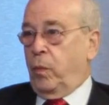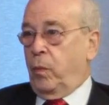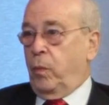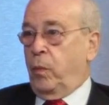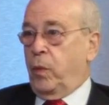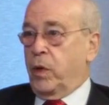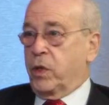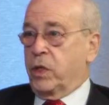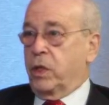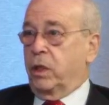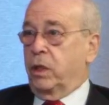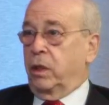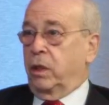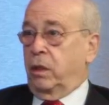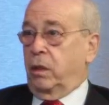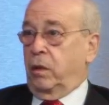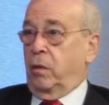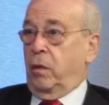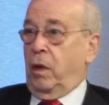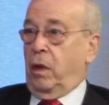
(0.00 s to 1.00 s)

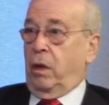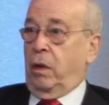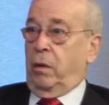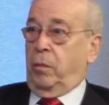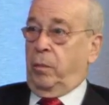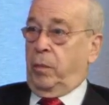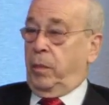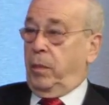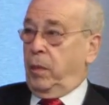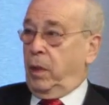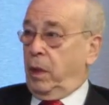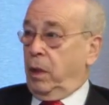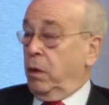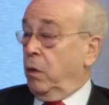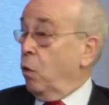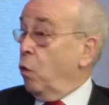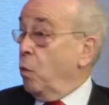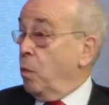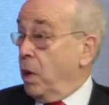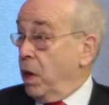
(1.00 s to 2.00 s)
President uh,
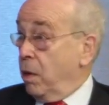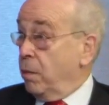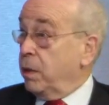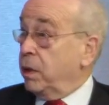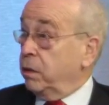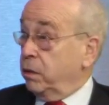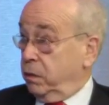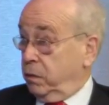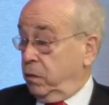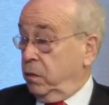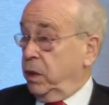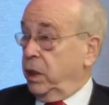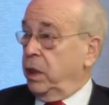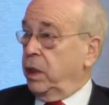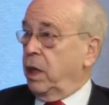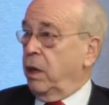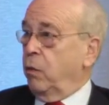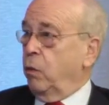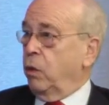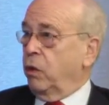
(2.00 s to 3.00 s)
Obama, when
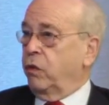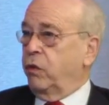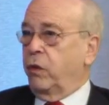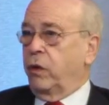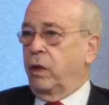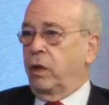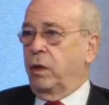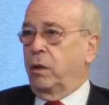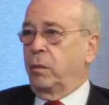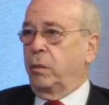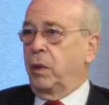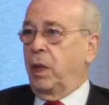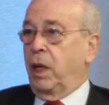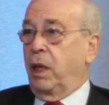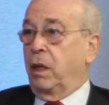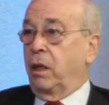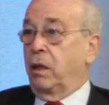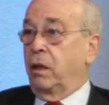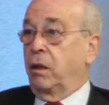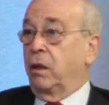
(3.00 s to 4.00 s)
I worked for him,
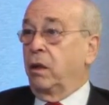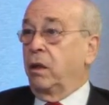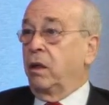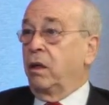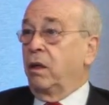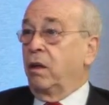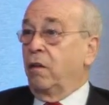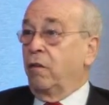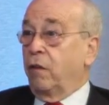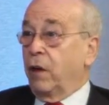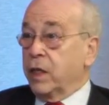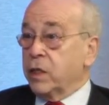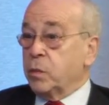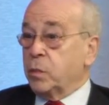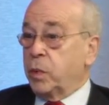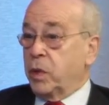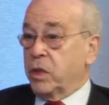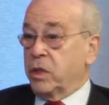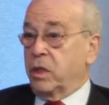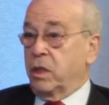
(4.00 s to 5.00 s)
and Vice
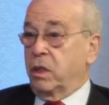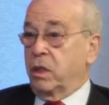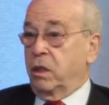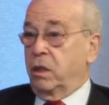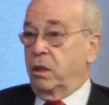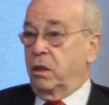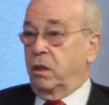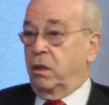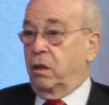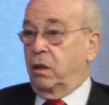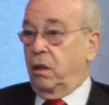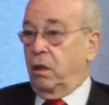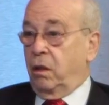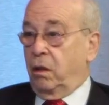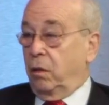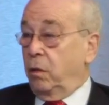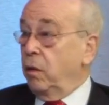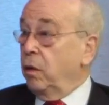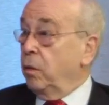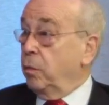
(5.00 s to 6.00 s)
President
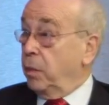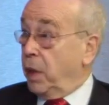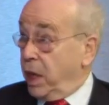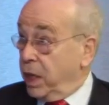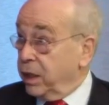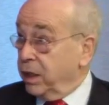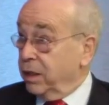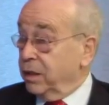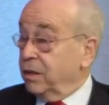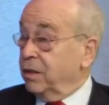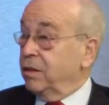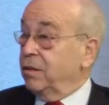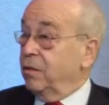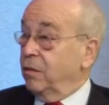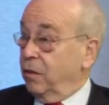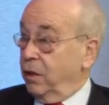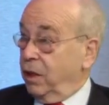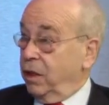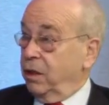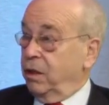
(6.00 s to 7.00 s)
Biden,
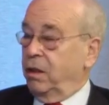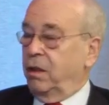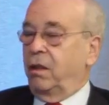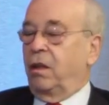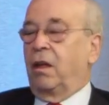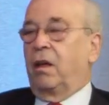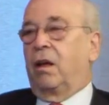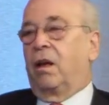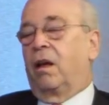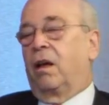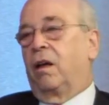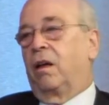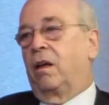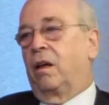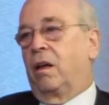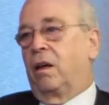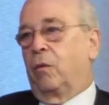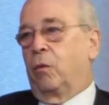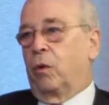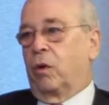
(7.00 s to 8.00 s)
when
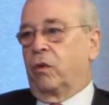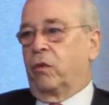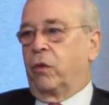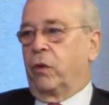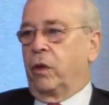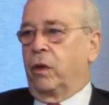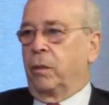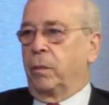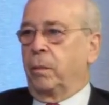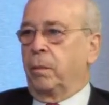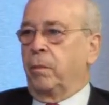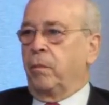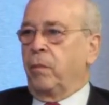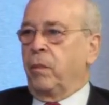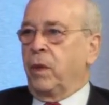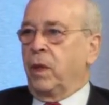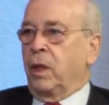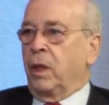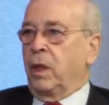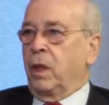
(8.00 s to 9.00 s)
I worked for him,
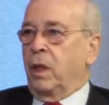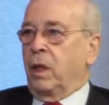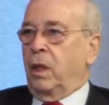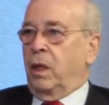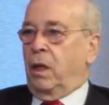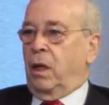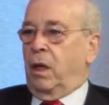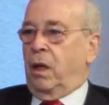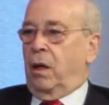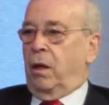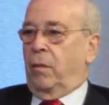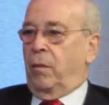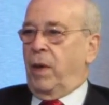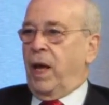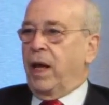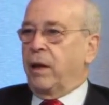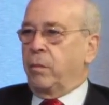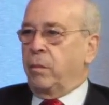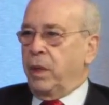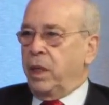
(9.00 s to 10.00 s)
um,
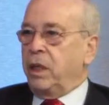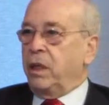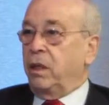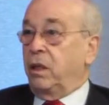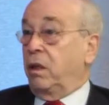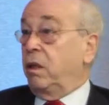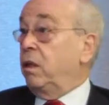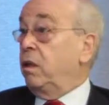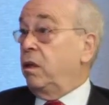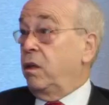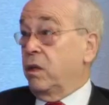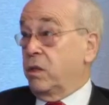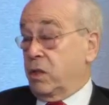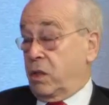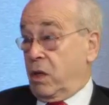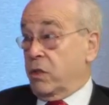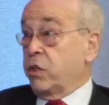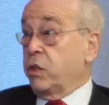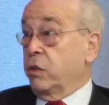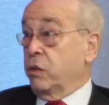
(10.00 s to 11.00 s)
had many
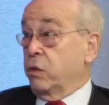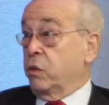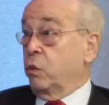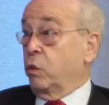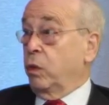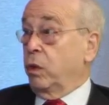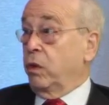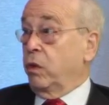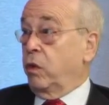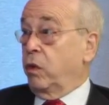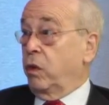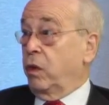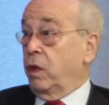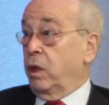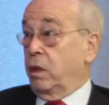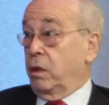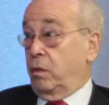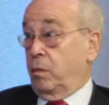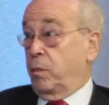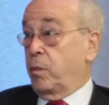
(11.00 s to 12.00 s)
discussions with
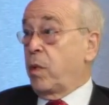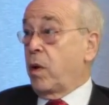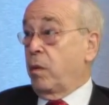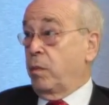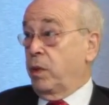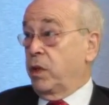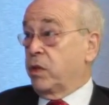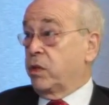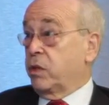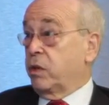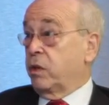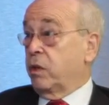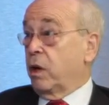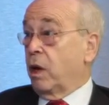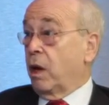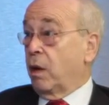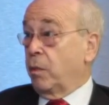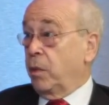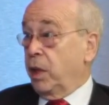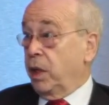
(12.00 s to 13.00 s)
then Prime Minister
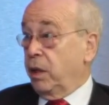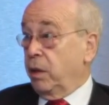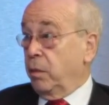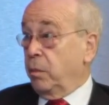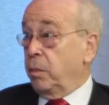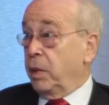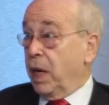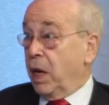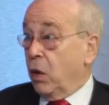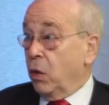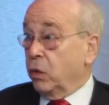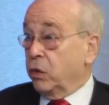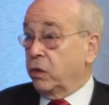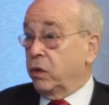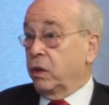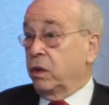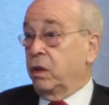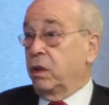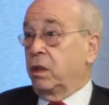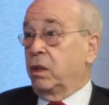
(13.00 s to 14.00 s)
Abe
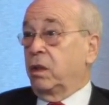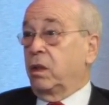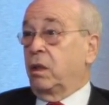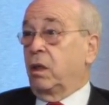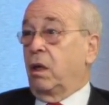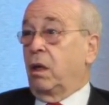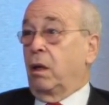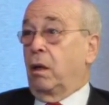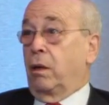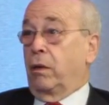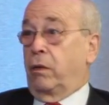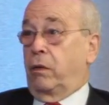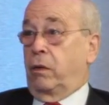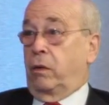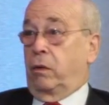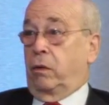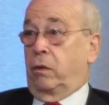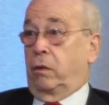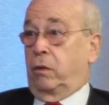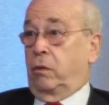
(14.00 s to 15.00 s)
about uh,
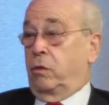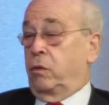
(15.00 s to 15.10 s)
the